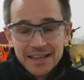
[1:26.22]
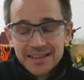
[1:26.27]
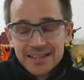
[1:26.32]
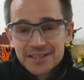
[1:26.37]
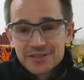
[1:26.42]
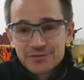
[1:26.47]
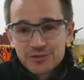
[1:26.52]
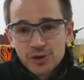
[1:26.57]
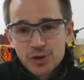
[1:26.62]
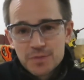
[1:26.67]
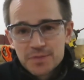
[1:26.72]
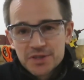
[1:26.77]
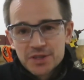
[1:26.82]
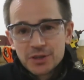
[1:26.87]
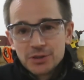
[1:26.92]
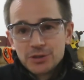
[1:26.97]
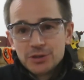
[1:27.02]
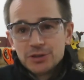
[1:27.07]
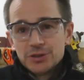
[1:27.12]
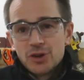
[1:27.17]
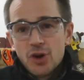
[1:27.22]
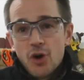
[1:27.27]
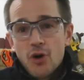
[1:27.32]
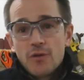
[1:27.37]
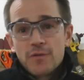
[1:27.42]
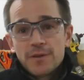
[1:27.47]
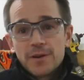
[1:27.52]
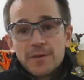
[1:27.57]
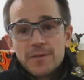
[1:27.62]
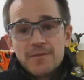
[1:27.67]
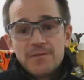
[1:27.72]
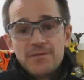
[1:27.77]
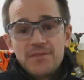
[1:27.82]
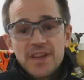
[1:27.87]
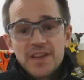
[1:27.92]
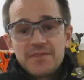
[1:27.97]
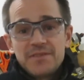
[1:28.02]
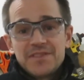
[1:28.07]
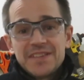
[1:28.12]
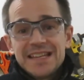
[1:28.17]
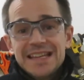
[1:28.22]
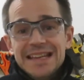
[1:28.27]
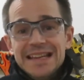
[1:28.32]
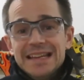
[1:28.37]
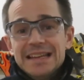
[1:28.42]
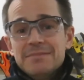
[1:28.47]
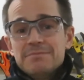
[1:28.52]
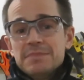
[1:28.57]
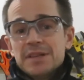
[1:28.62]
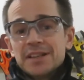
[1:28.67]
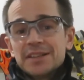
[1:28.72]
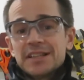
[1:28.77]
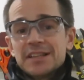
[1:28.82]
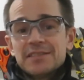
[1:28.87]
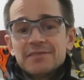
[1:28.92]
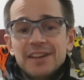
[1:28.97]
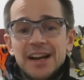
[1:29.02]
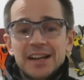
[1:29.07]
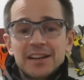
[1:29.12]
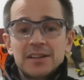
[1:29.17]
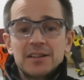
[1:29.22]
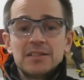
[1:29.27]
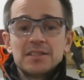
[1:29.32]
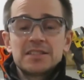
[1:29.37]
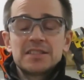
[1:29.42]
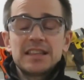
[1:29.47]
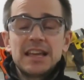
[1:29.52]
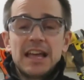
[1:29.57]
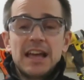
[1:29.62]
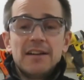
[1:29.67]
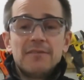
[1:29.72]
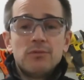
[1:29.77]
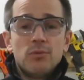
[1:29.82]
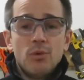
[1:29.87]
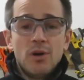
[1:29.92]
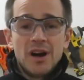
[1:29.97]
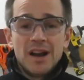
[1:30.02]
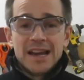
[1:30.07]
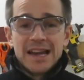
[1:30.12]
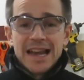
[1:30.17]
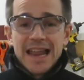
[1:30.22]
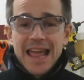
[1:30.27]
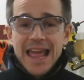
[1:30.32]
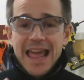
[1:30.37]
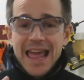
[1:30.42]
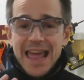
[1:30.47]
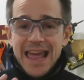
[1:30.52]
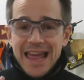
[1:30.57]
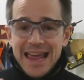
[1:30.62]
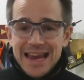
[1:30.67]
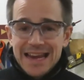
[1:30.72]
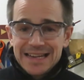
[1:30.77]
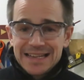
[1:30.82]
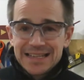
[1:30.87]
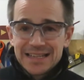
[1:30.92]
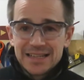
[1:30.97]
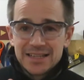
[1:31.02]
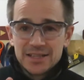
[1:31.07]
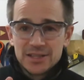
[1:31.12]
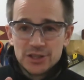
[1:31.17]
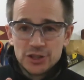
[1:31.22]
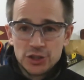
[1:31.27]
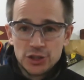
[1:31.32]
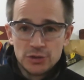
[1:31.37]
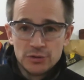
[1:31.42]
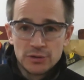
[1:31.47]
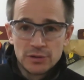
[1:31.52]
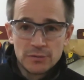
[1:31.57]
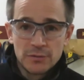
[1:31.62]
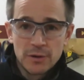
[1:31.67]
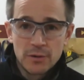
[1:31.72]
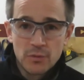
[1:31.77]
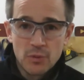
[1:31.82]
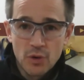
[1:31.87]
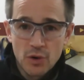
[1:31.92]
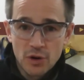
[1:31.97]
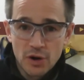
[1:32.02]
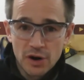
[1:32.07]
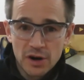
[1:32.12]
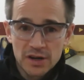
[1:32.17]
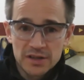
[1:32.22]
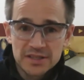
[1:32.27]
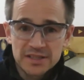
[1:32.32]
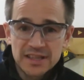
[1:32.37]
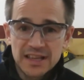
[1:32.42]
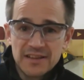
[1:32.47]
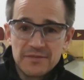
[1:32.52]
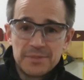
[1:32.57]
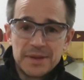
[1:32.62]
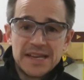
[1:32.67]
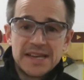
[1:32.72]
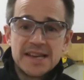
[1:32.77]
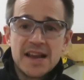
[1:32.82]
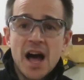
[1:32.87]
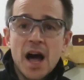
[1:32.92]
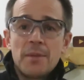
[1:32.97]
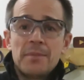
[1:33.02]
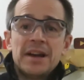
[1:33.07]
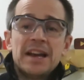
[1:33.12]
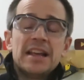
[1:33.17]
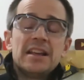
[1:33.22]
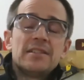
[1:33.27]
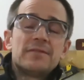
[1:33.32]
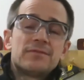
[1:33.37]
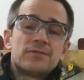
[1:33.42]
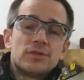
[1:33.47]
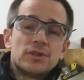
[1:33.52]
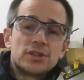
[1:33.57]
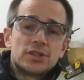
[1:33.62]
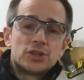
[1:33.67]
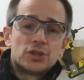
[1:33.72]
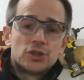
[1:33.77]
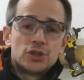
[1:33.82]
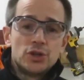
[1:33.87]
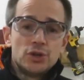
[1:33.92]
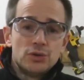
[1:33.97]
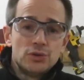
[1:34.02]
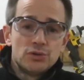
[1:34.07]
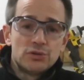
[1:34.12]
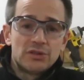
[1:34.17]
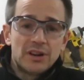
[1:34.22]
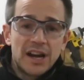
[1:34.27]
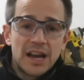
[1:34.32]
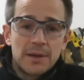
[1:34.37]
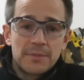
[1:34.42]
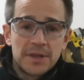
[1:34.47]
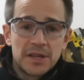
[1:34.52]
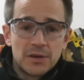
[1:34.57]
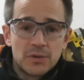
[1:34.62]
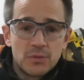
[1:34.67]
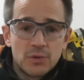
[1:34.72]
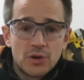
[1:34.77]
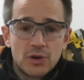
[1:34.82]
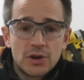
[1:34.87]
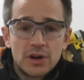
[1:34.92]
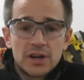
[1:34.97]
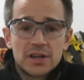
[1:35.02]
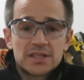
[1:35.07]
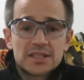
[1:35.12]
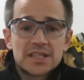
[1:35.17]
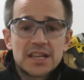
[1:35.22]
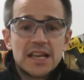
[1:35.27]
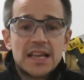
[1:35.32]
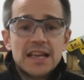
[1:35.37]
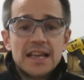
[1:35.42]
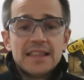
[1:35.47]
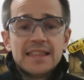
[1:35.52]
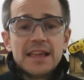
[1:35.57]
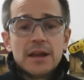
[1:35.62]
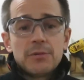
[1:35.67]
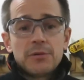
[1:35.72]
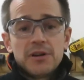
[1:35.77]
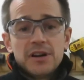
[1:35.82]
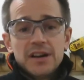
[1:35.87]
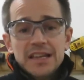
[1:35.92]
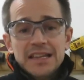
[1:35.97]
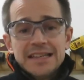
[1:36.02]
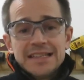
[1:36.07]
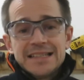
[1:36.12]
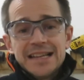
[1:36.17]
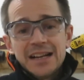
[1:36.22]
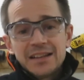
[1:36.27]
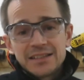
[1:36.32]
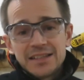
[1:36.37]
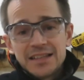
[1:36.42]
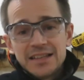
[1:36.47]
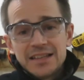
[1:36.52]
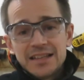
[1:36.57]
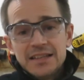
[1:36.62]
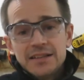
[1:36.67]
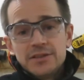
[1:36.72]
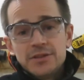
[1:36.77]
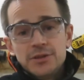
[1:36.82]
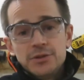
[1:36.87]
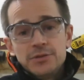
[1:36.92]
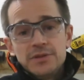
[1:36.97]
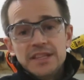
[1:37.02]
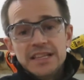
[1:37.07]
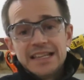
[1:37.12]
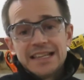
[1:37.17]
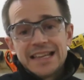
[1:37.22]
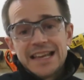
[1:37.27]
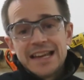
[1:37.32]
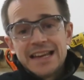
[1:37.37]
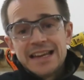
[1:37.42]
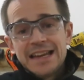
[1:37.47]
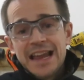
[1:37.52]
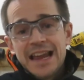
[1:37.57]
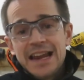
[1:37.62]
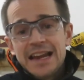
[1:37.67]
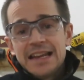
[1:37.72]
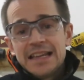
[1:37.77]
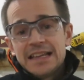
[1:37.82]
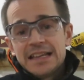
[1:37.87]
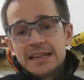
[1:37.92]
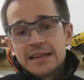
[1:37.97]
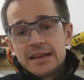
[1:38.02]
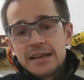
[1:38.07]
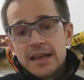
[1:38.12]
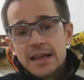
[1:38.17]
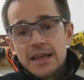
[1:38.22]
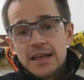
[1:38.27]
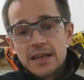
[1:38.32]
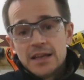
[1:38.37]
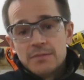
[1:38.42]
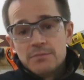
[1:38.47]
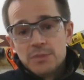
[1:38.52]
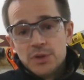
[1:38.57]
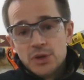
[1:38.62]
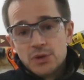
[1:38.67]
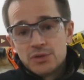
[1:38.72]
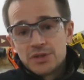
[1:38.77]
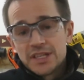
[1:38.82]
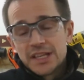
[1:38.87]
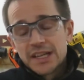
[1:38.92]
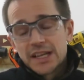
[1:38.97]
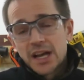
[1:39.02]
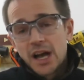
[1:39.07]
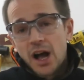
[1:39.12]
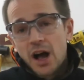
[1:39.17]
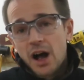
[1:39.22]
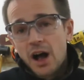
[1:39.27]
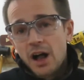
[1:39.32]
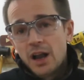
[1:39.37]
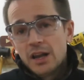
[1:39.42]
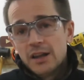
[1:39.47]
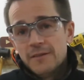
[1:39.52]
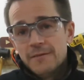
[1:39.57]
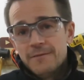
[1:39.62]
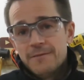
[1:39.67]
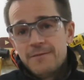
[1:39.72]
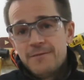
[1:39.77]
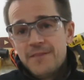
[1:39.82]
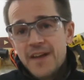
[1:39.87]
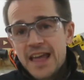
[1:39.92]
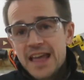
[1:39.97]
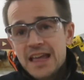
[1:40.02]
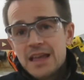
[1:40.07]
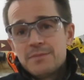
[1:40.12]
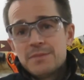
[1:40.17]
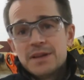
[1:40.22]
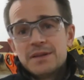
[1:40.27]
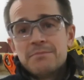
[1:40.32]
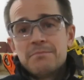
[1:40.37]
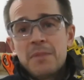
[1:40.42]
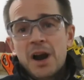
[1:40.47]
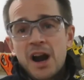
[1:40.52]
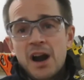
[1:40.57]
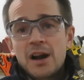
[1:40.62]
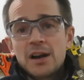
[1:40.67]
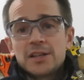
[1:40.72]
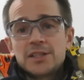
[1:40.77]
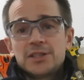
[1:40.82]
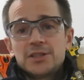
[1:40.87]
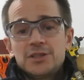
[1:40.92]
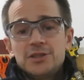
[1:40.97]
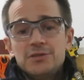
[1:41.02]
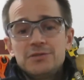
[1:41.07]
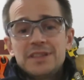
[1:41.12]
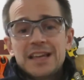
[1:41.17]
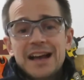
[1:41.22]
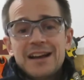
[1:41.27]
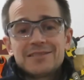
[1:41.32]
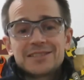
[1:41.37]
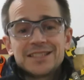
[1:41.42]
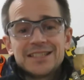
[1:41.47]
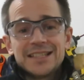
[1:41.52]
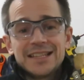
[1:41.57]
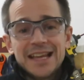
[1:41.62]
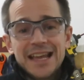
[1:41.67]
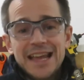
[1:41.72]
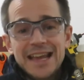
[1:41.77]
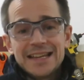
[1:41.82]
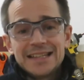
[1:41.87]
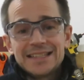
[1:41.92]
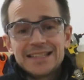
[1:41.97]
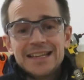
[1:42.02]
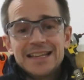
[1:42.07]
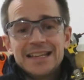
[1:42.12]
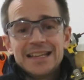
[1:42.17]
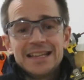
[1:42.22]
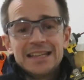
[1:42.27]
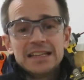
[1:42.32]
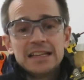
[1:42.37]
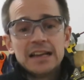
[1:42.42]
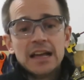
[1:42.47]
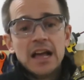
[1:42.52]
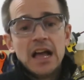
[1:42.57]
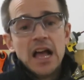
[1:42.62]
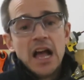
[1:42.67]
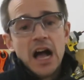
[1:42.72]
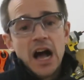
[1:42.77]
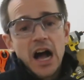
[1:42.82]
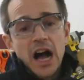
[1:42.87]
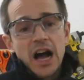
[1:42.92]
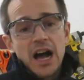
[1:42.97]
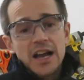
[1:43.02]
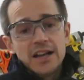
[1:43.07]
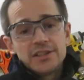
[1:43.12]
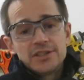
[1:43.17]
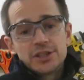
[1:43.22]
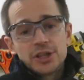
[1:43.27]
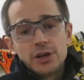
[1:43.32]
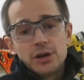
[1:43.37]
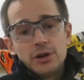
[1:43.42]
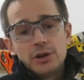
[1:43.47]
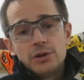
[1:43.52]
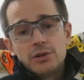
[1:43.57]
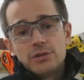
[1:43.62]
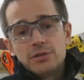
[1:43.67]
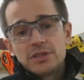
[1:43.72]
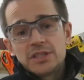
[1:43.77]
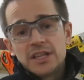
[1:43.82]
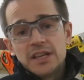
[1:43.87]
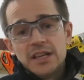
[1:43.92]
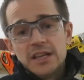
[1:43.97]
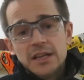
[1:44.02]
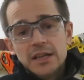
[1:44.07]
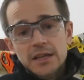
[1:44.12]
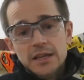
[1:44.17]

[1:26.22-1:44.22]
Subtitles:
This group sold over 15 million records. They have won 8 Juno Awards. They have been nominated for 2 Grammy Awards. They were inducted into the Canadian Music Hall of Fame in March 2018. I chose